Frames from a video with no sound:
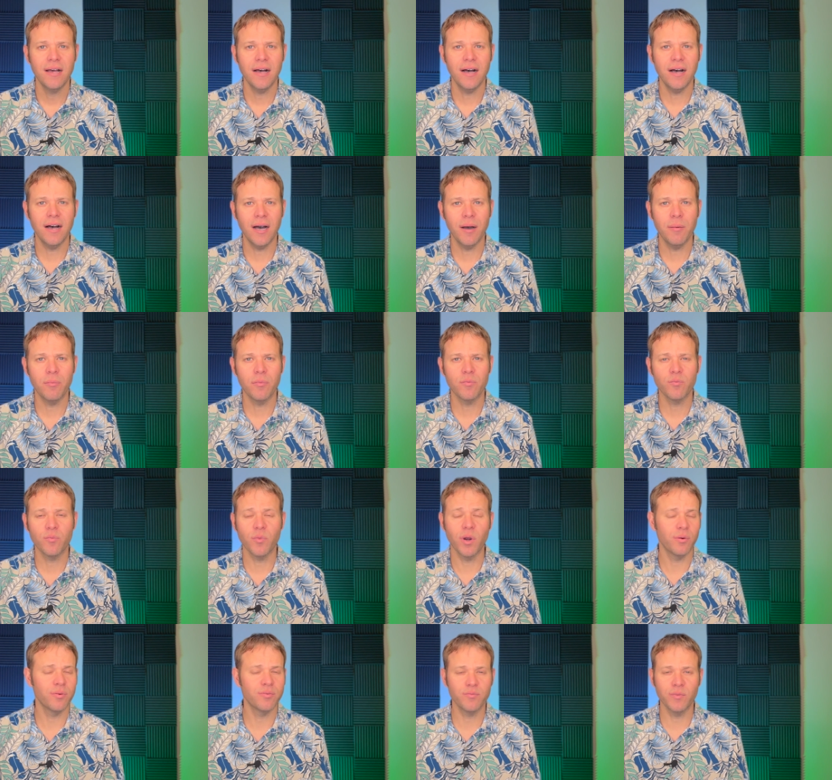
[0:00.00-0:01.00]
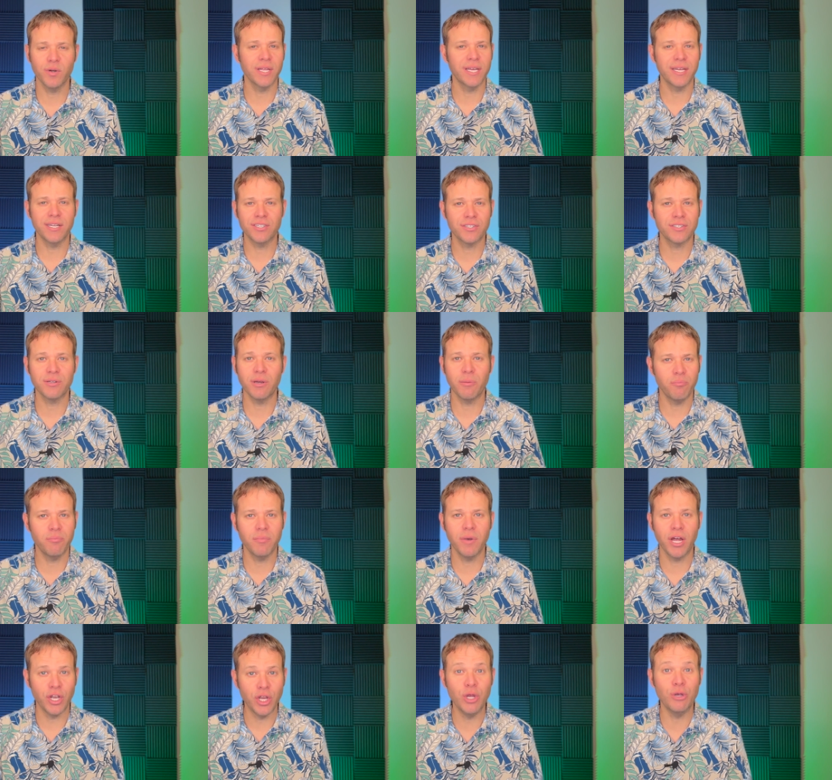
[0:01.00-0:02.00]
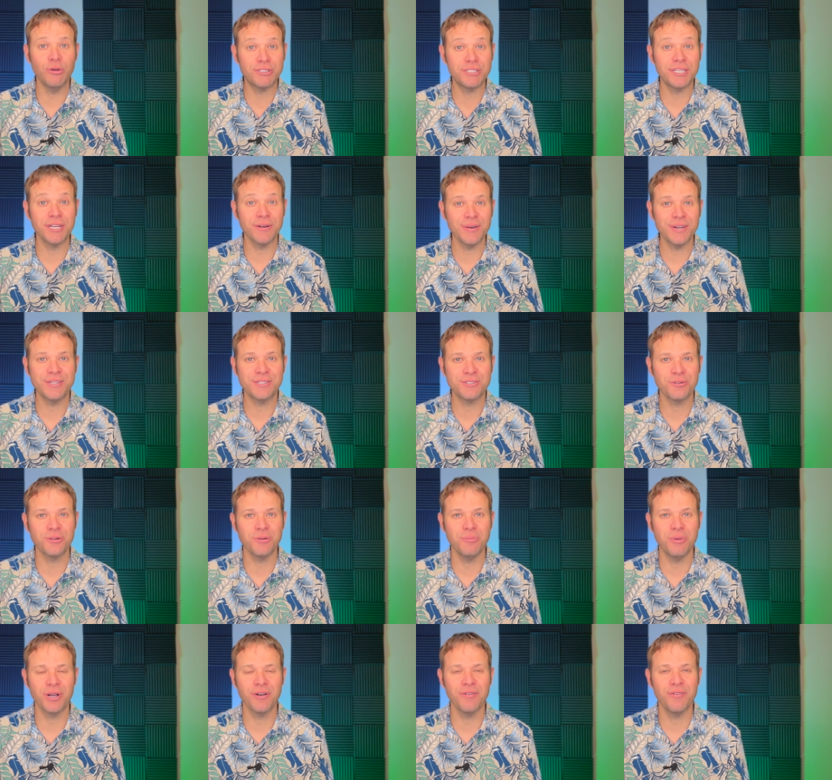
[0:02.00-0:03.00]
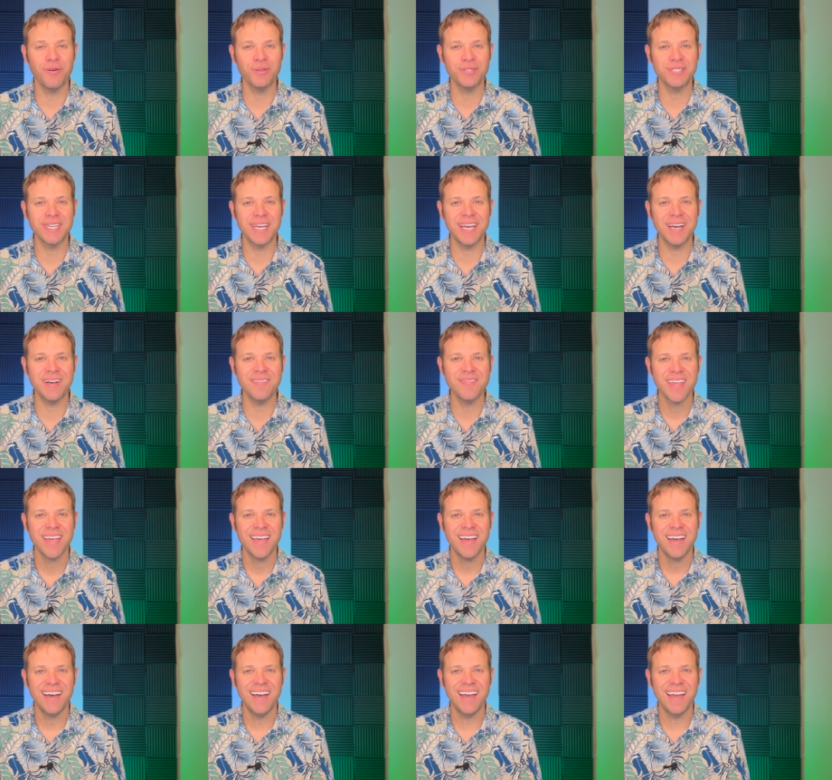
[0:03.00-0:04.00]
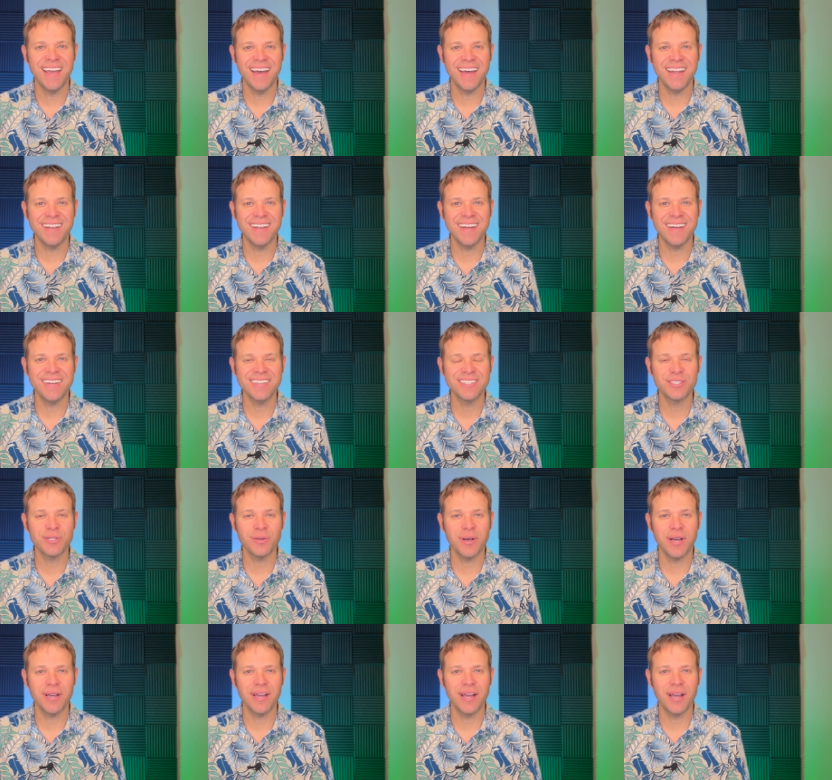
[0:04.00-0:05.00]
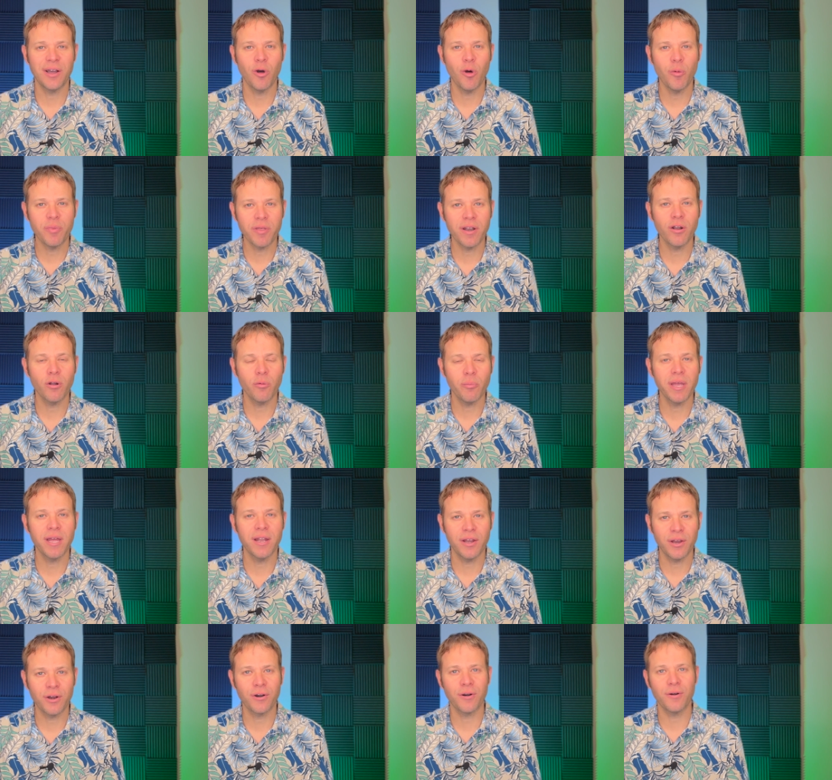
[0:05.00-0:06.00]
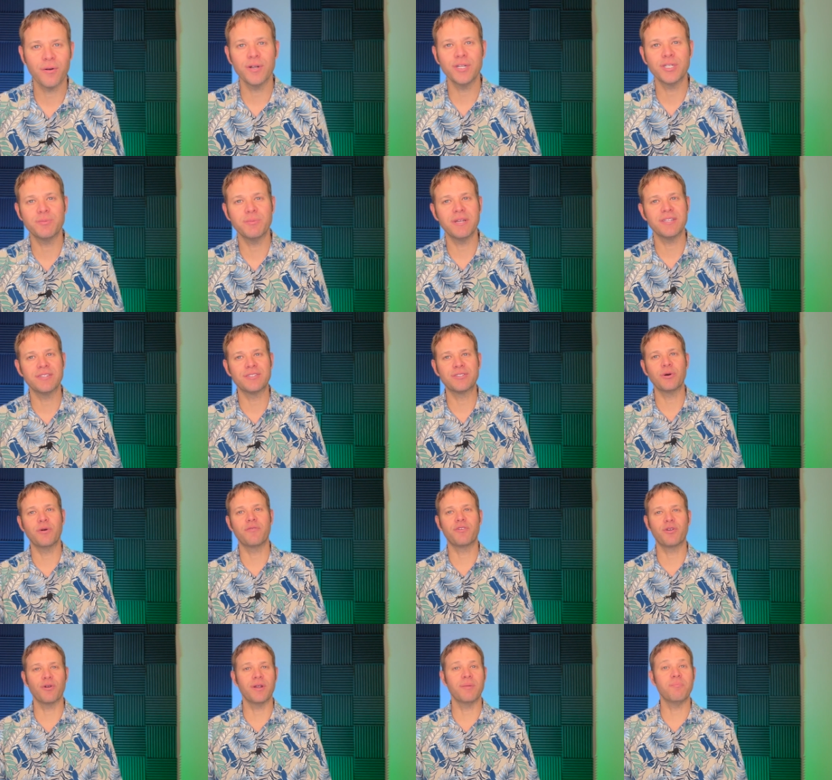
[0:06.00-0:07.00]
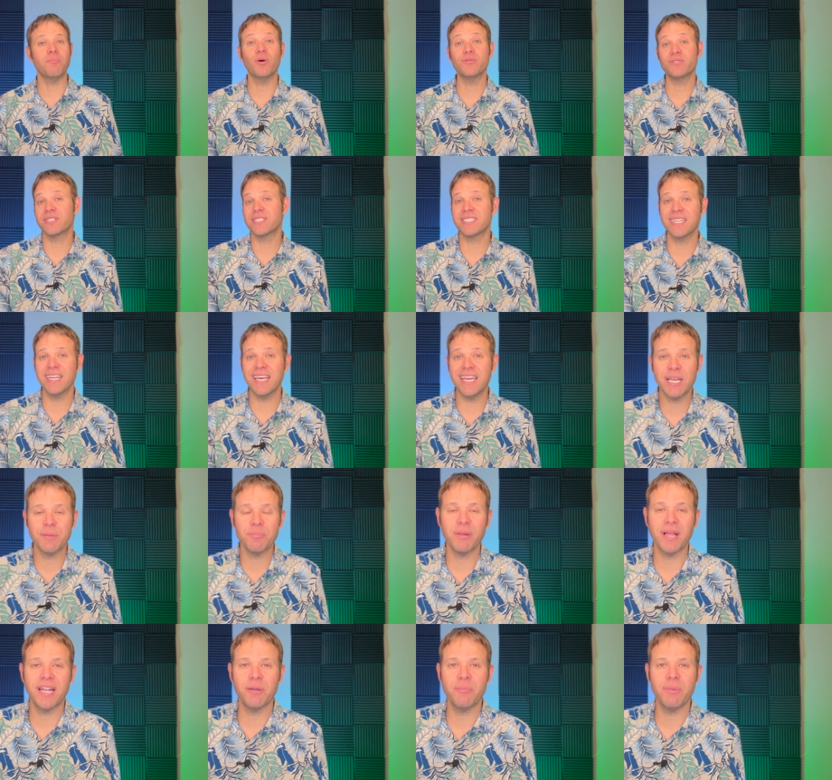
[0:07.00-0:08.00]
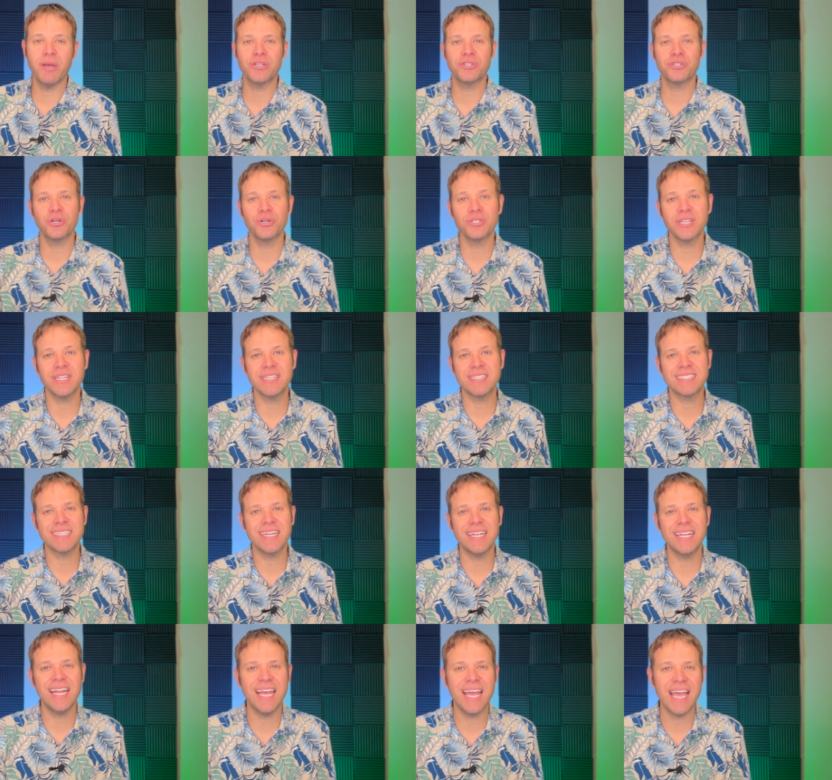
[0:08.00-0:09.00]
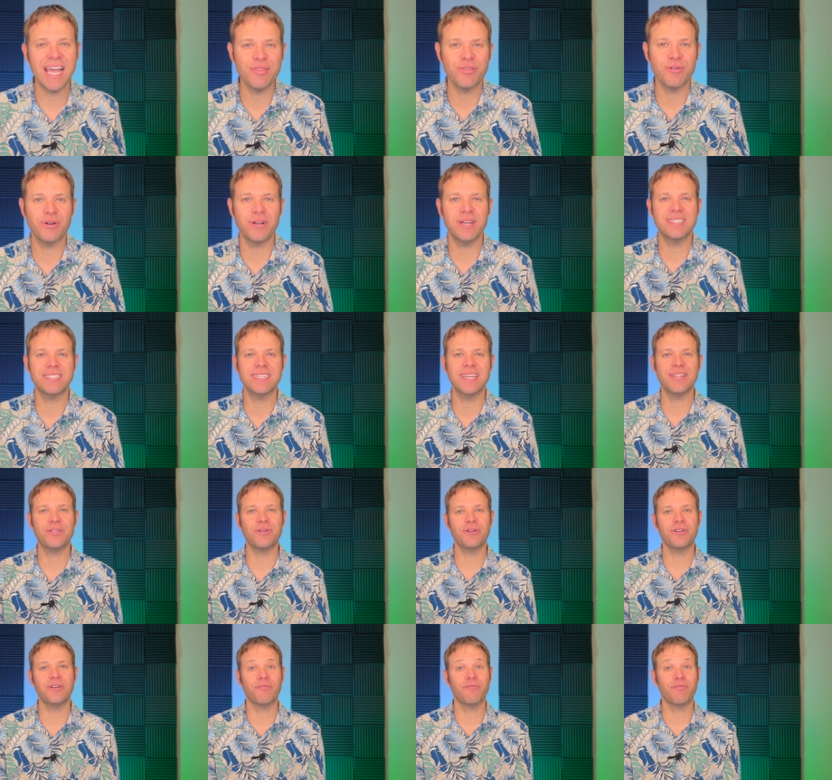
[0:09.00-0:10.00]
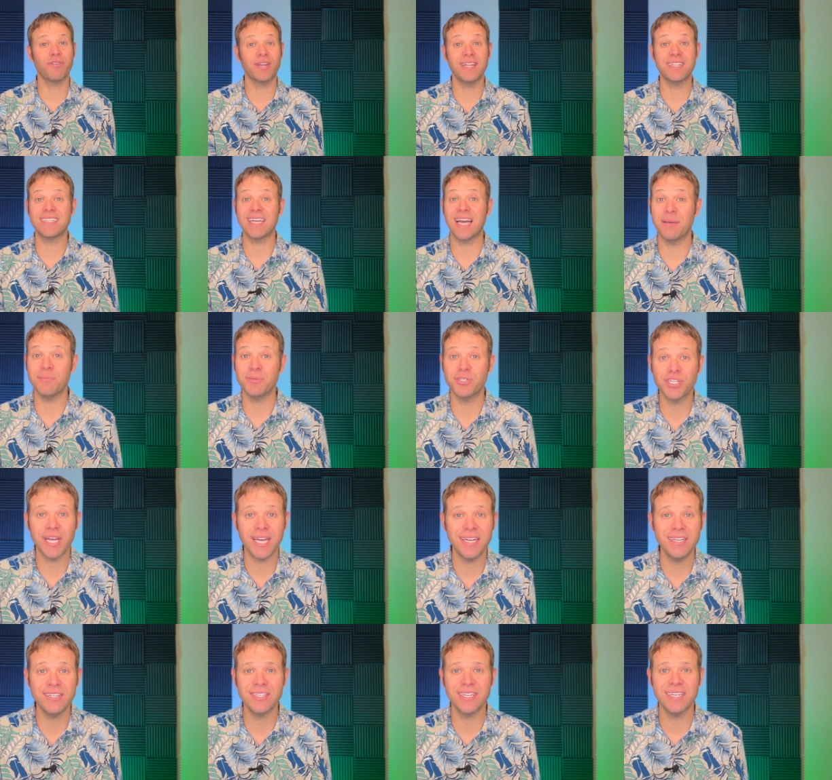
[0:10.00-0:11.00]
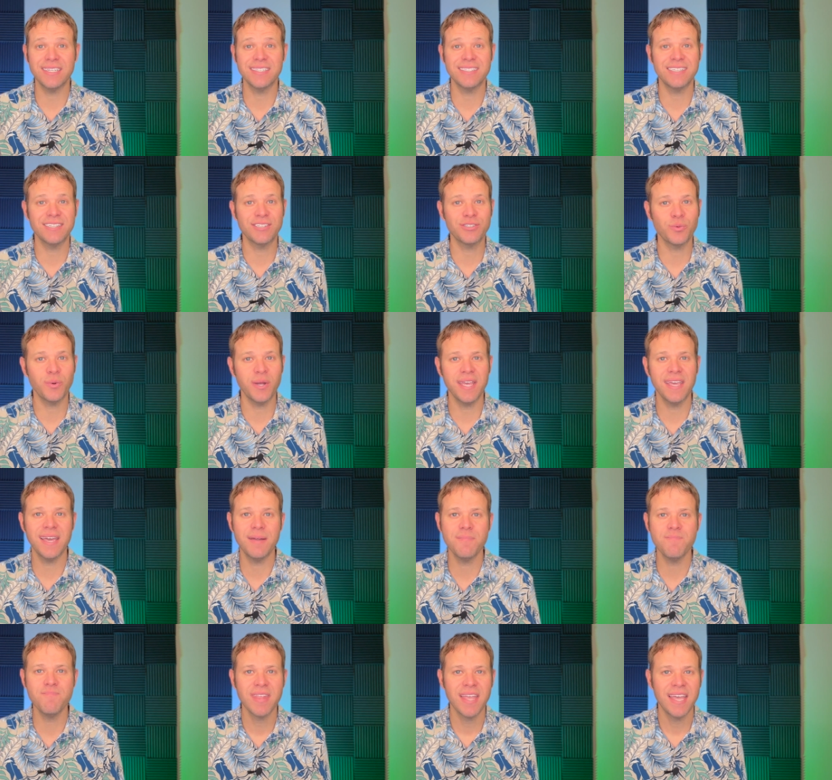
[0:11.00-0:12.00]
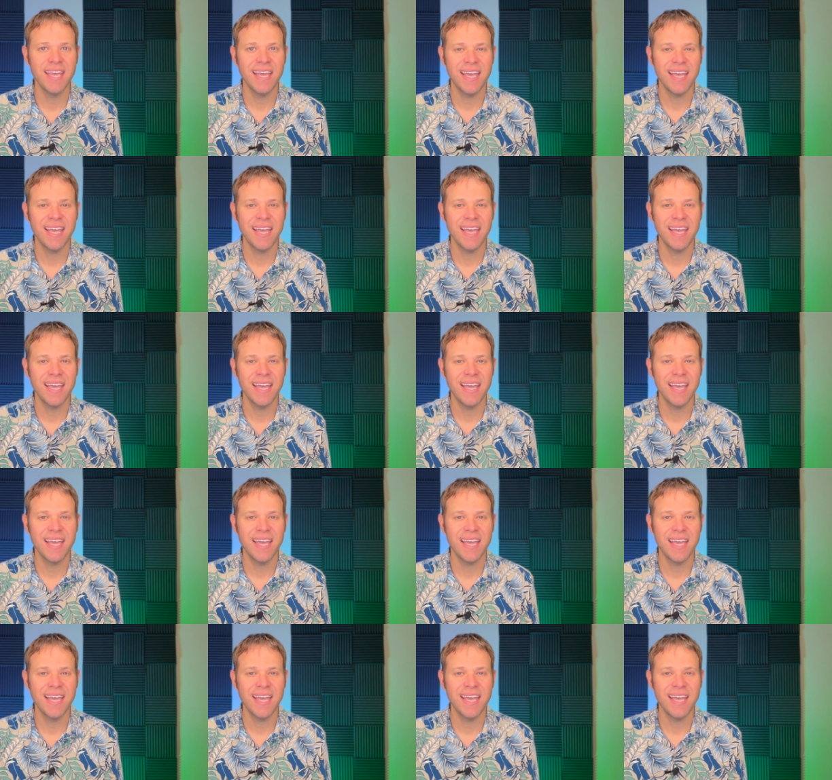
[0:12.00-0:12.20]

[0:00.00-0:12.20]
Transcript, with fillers: um, really just a, a, new series through the book of Hosea. And uh, so I, I, hope that it'll be an encouragement. So if you're in Moses Lake, plan to be at church on Sunday, 8.30 and 10.30. Don't forget, time change is this weekend.